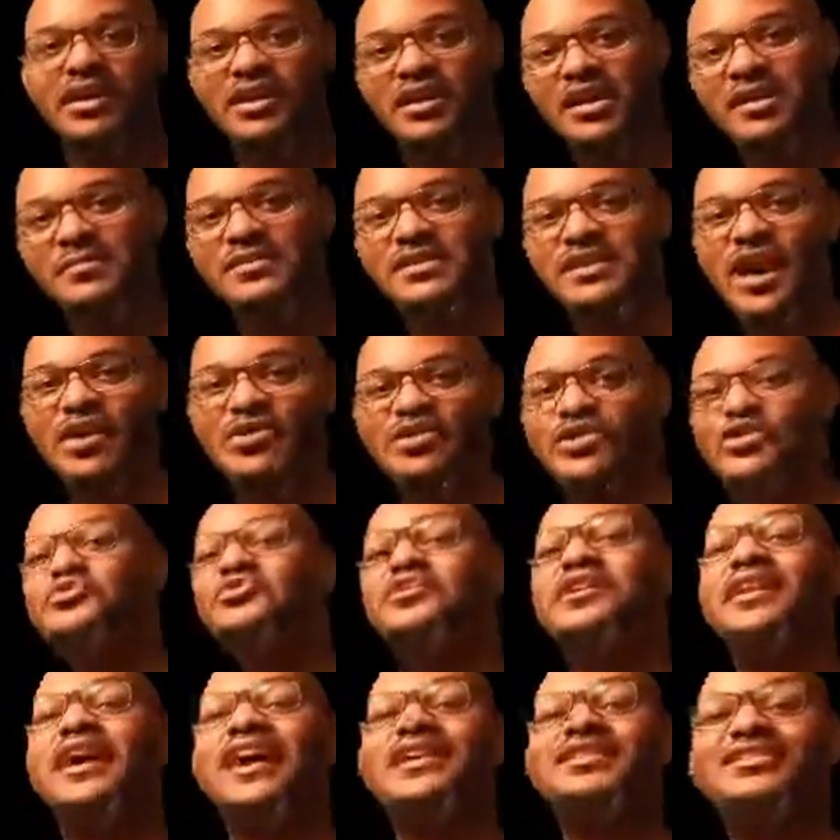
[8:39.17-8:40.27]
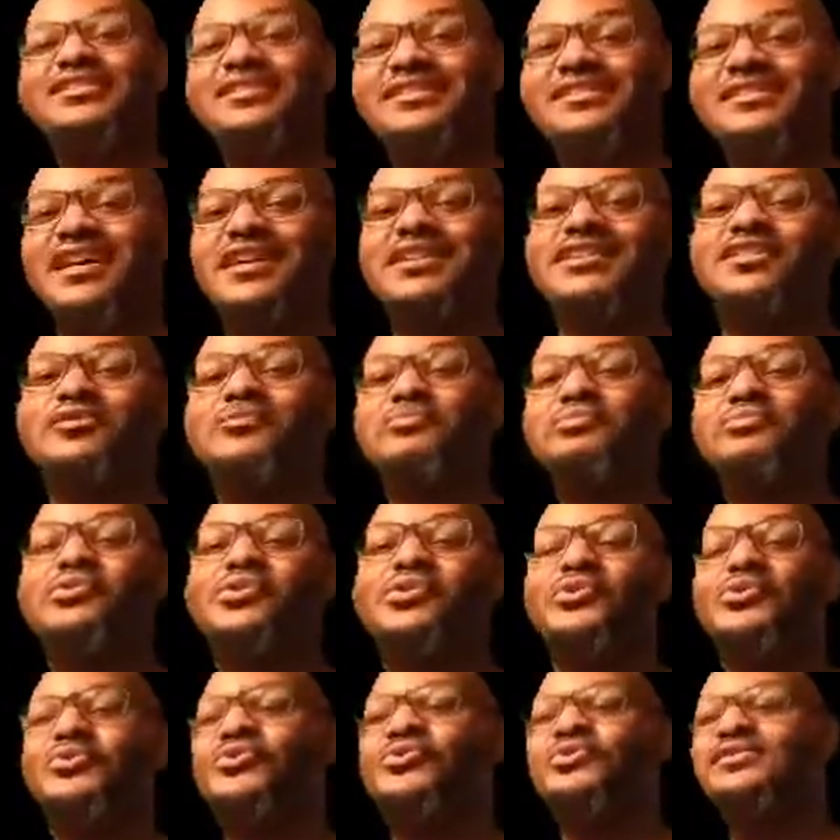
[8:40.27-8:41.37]
it comes out, so you can actually set your
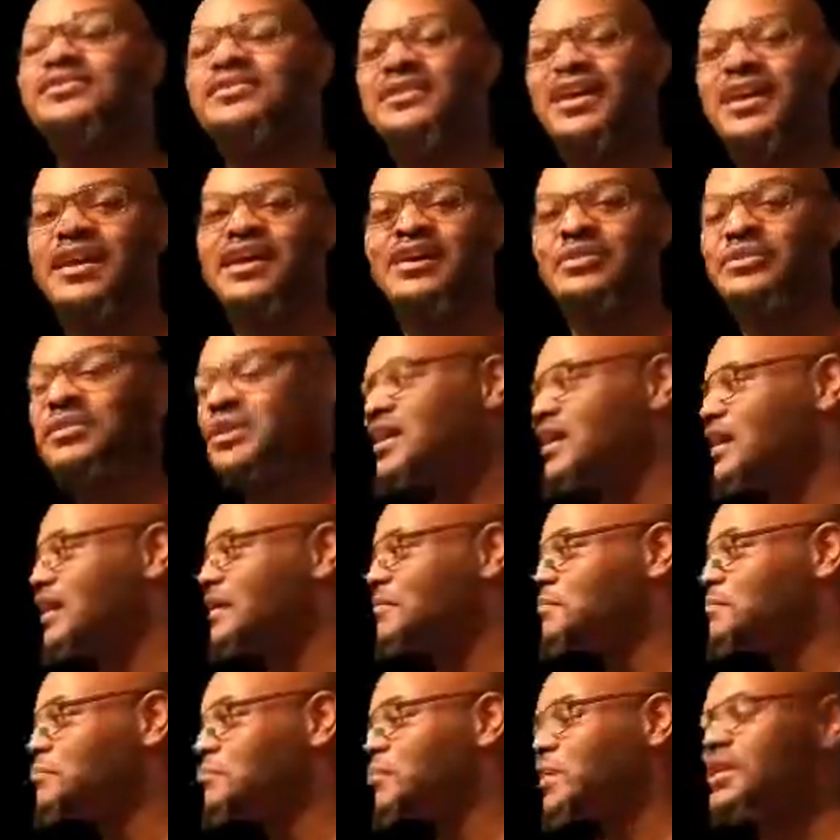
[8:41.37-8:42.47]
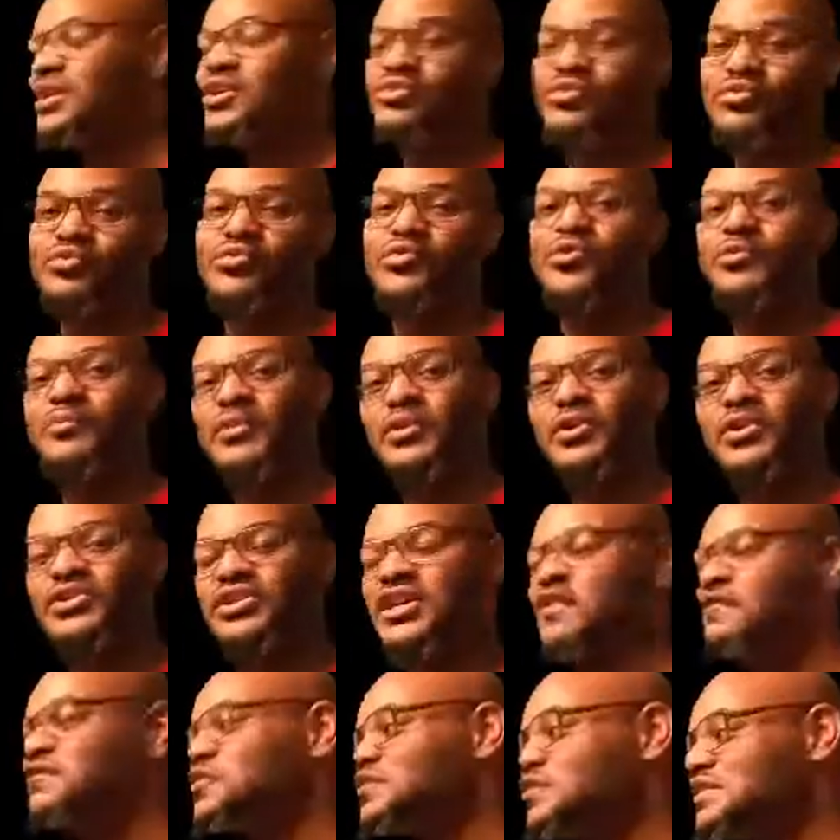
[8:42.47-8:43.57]
pre-orders now. Brady Krueger merch.
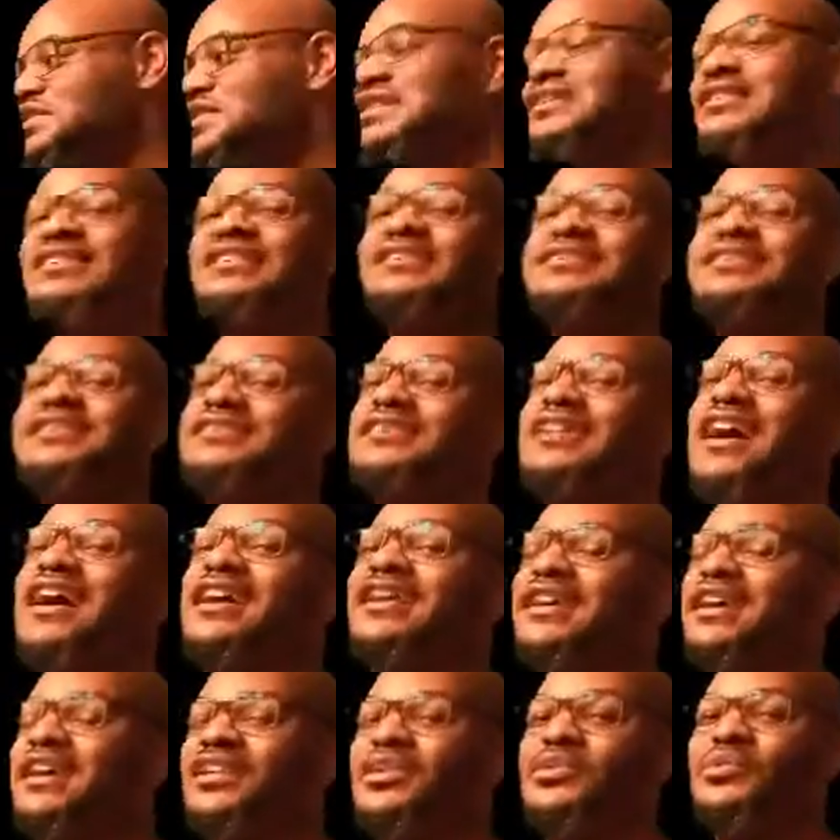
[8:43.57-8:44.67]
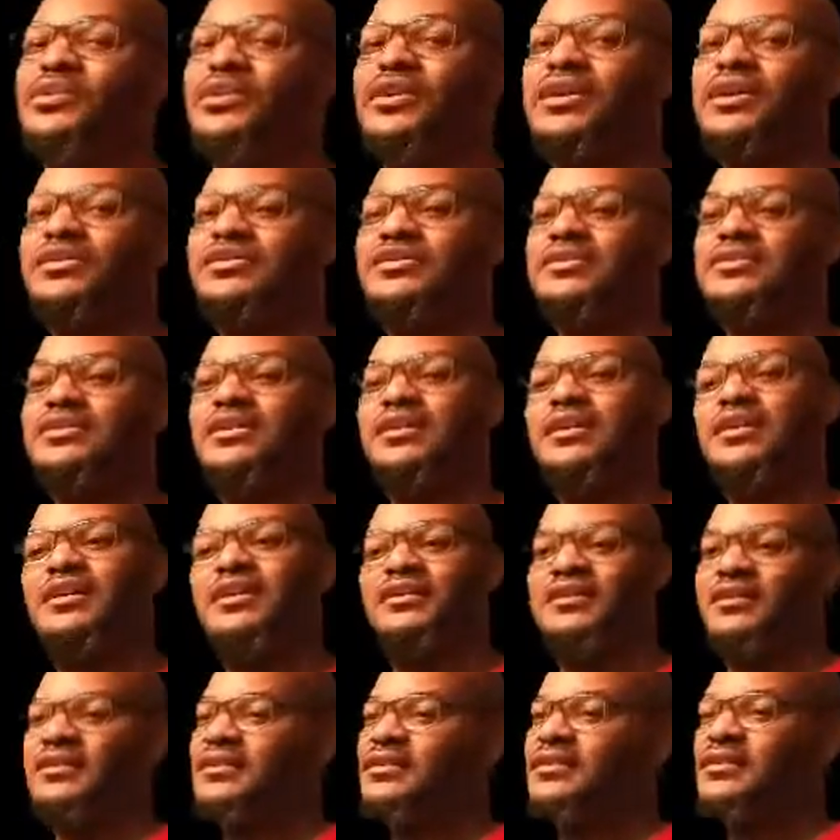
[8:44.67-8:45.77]
If you see this design anywhere else,
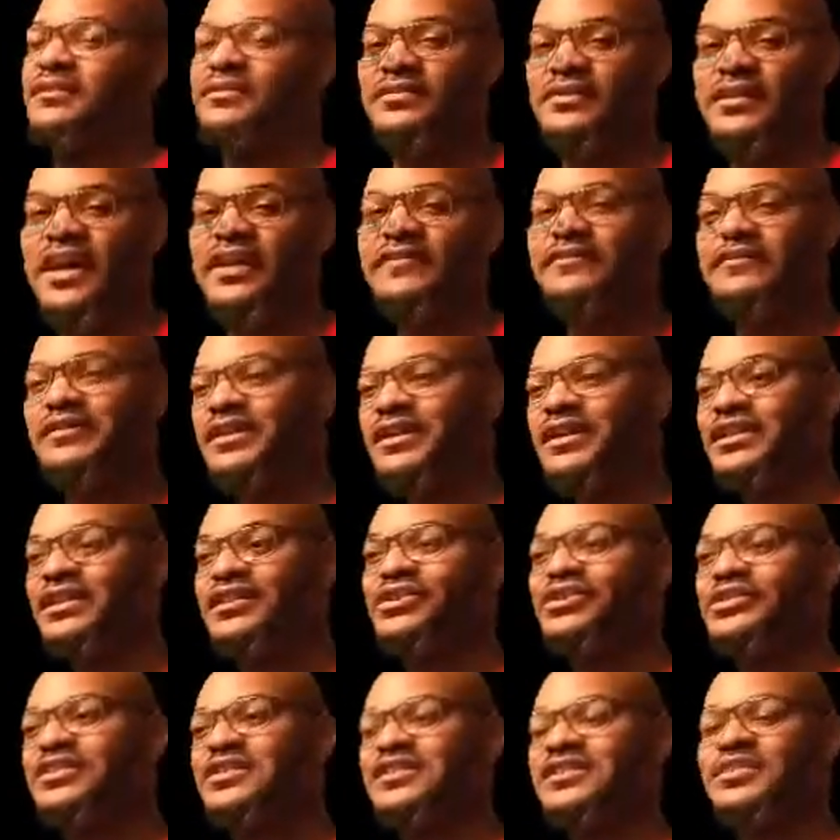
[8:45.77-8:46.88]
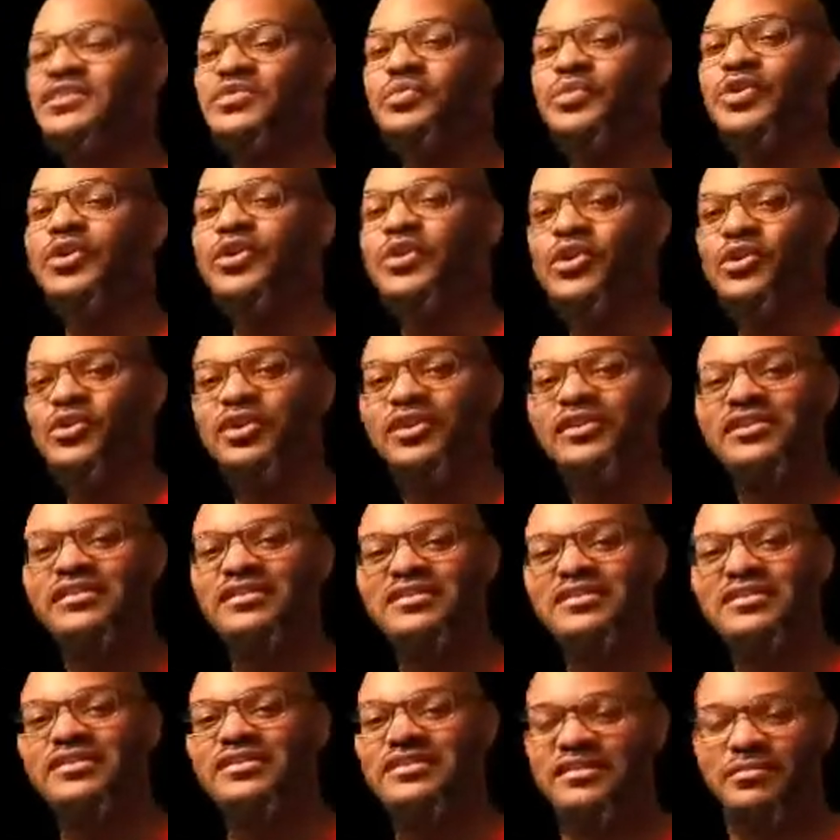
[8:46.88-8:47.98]
definitely alert us because we are going to
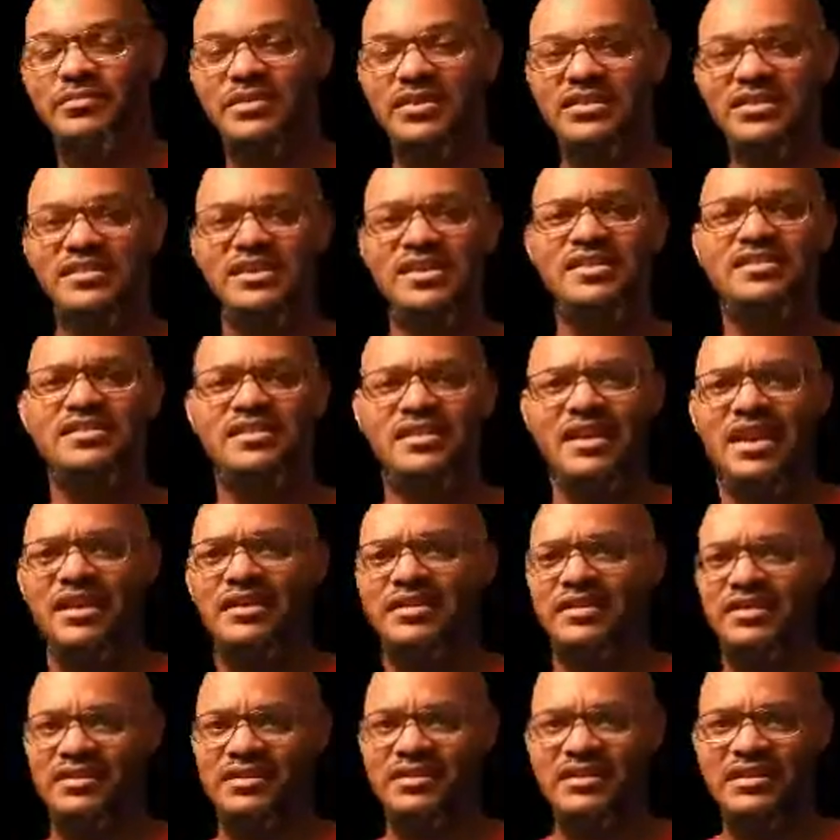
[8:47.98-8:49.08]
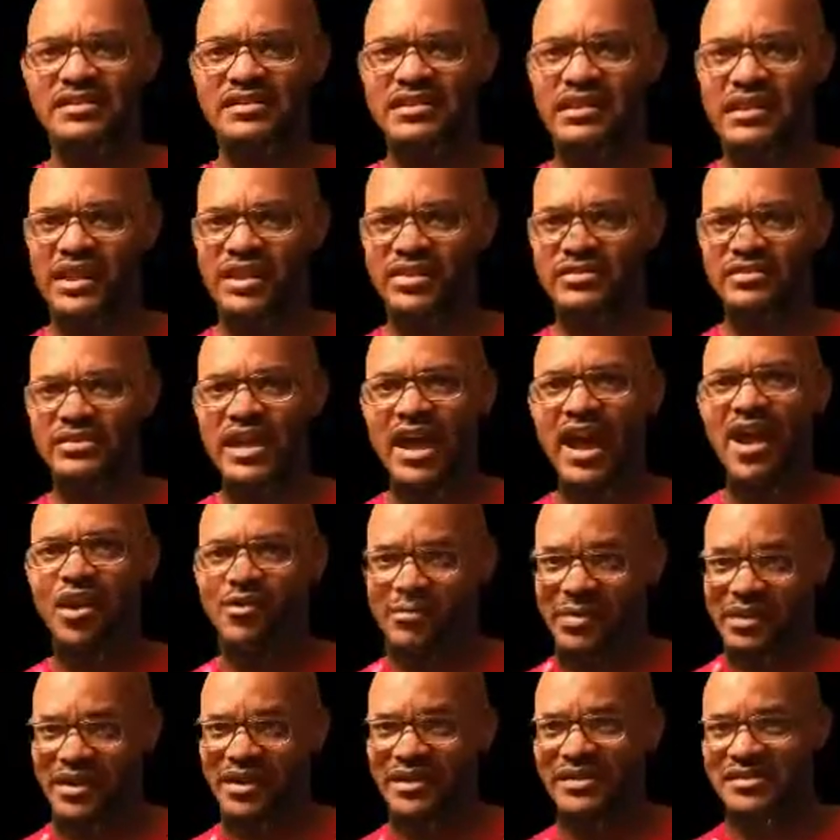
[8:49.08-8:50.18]
send some cease and desist letters out
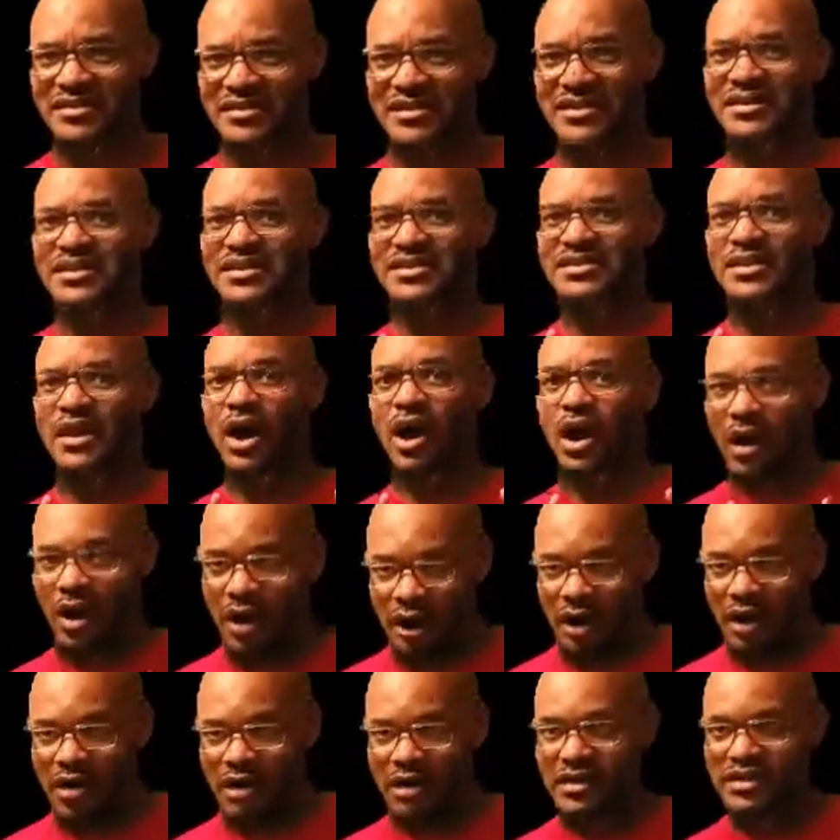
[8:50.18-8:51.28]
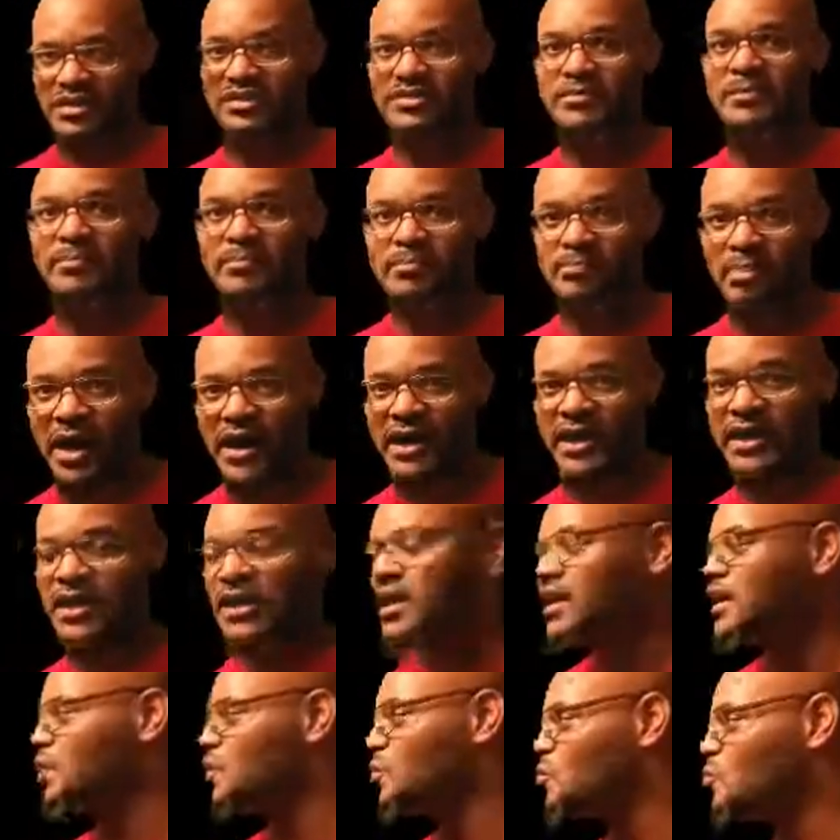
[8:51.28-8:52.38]
because it is ours, buddy.
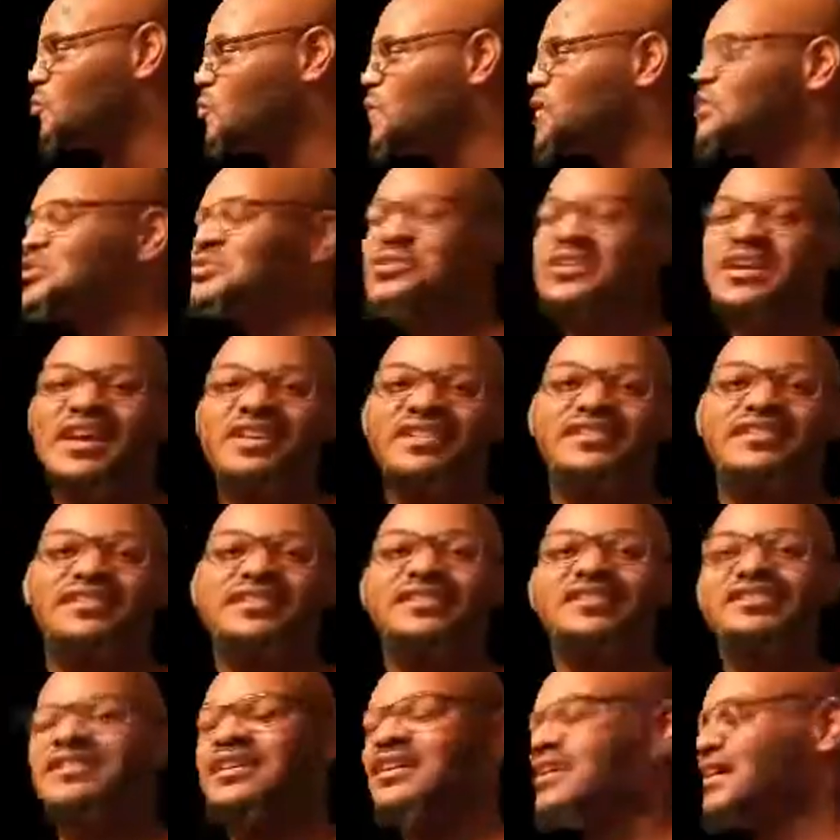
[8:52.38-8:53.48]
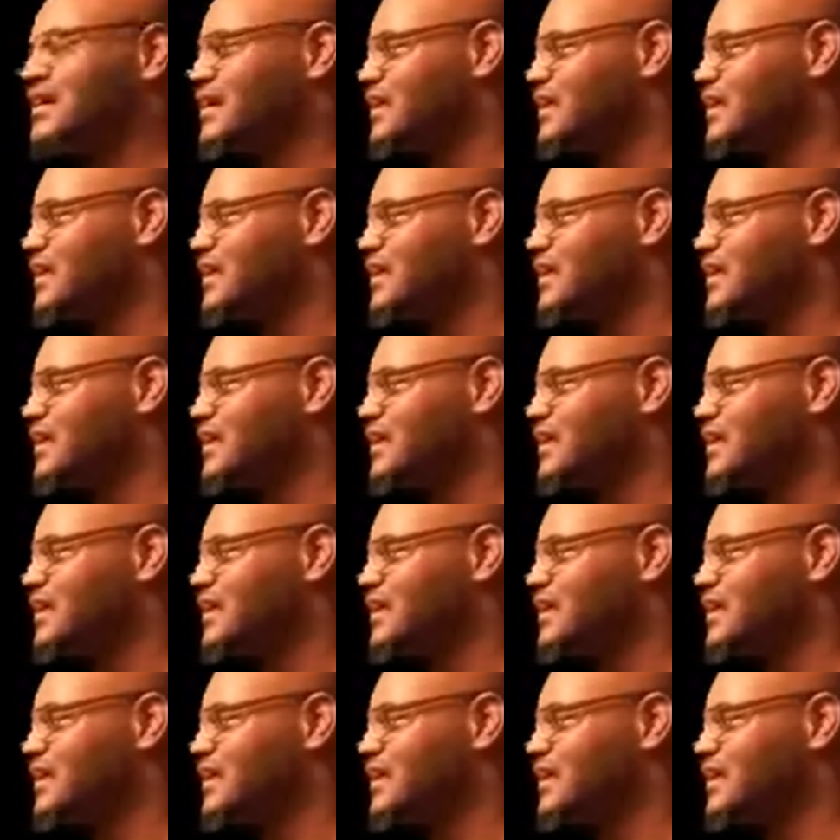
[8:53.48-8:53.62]
We created this.